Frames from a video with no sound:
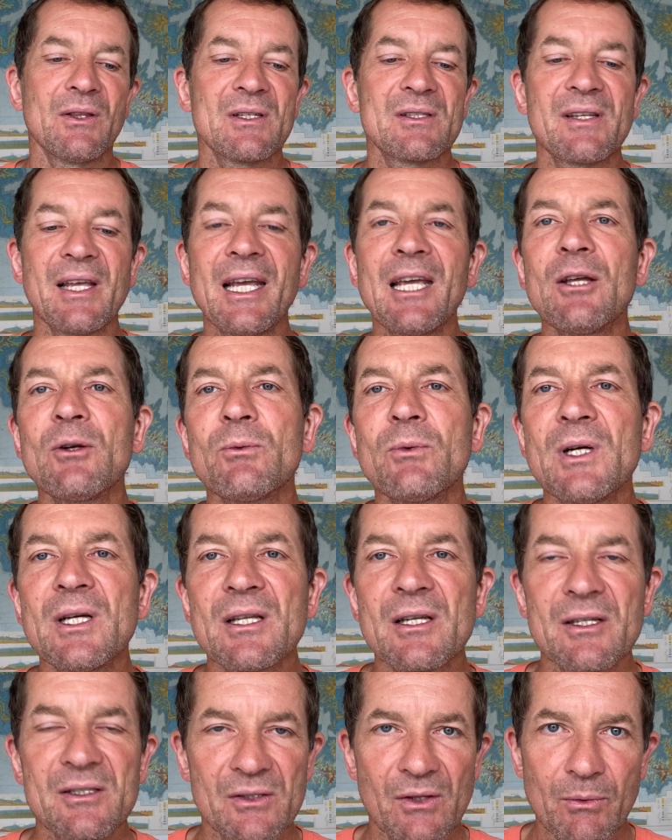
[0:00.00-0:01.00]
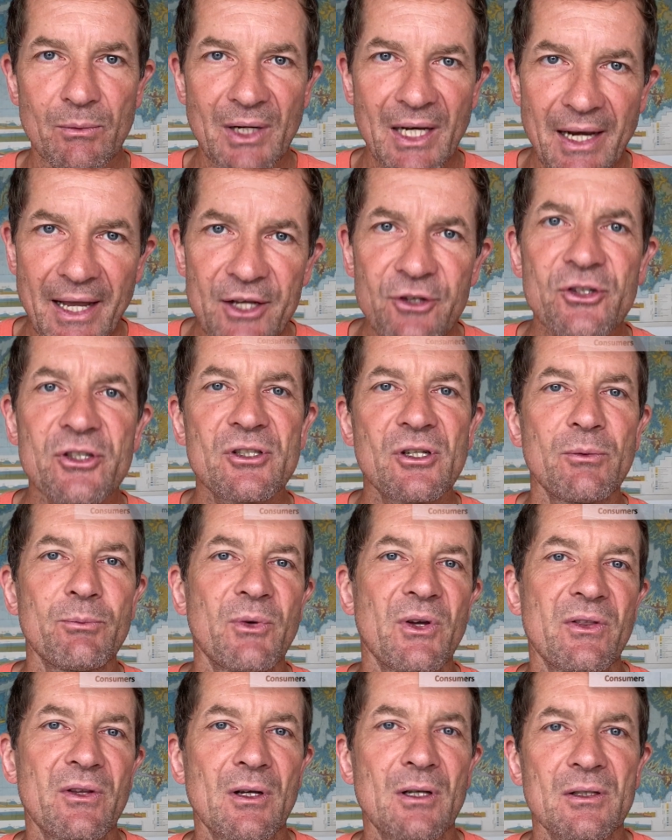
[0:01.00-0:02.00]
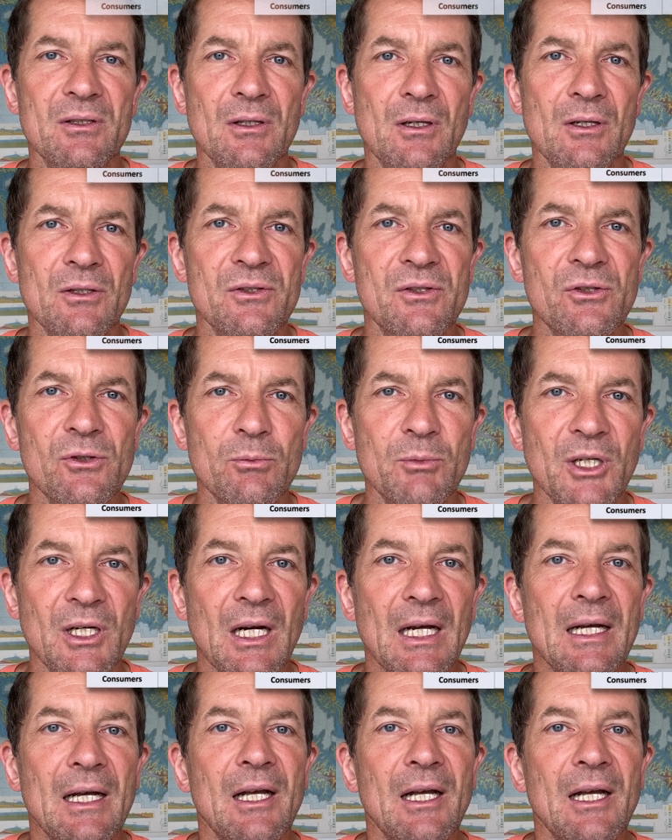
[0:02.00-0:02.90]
The second one is the relationship with the consumer.